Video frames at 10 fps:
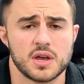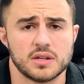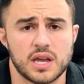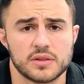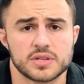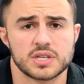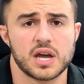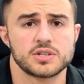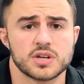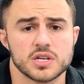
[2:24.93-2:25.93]
Now, in the
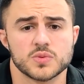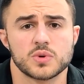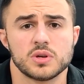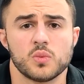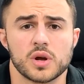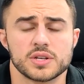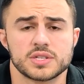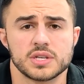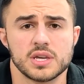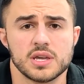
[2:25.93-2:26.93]
side chest, we want to
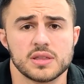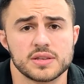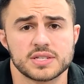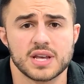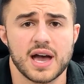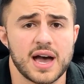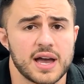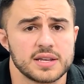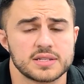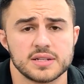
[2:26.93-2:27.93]
see the
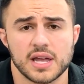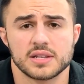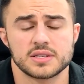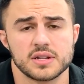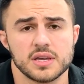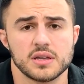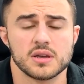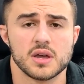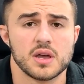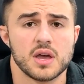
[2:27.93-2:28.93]
size, the density,
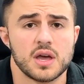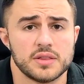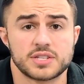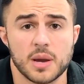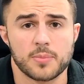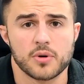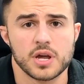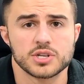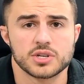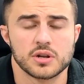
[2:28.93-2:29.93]
the
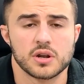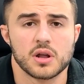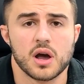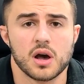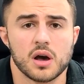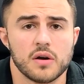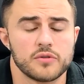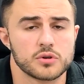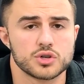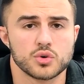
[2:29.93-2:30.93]
separation of
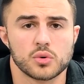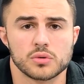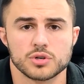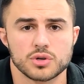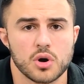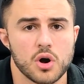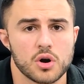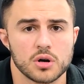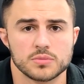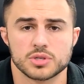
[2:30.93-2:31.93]
your shoulders, your
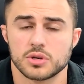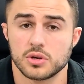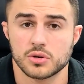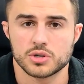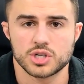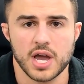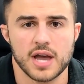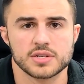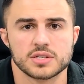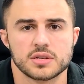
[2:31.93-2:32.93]
arms, your
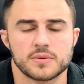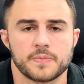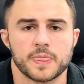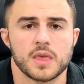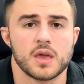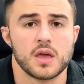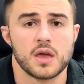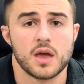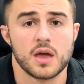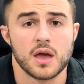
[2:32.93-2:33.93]
chest.
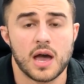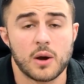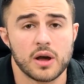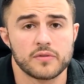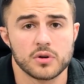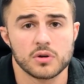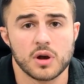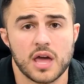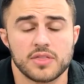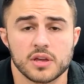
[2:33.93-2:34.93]
However,
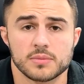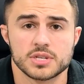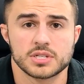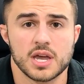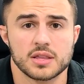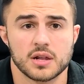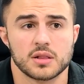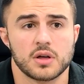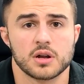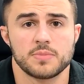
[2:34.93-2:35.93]
I think a mistake that a
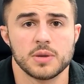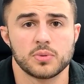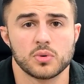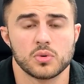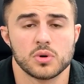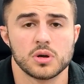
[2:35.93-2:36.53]
lot of people